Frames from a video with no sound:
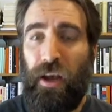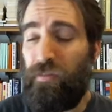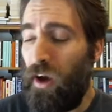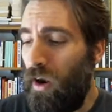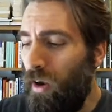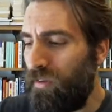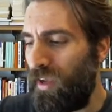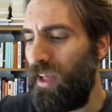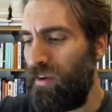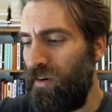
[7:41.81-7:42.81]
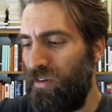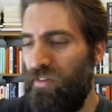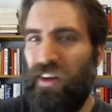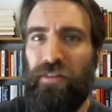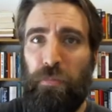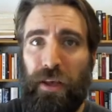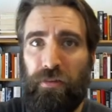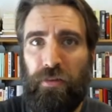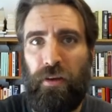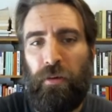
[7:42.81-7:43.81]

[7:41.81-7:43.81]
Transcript: not altogether just dismissed.